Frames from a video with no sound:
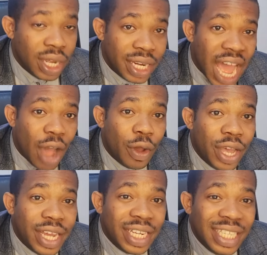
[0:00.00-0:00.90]
Now,
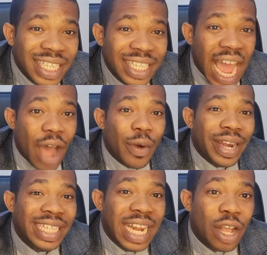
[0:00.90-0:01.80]

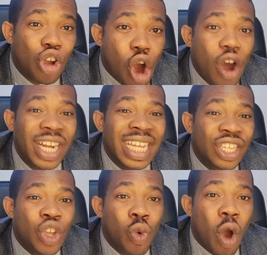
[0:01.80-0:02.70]
the God
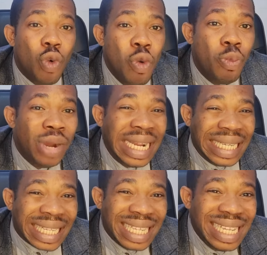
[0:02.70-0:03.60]
is the one who bring
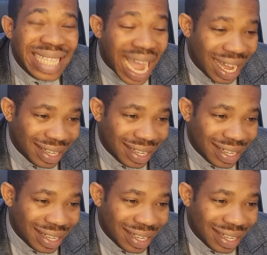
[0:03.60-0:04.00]
the sister.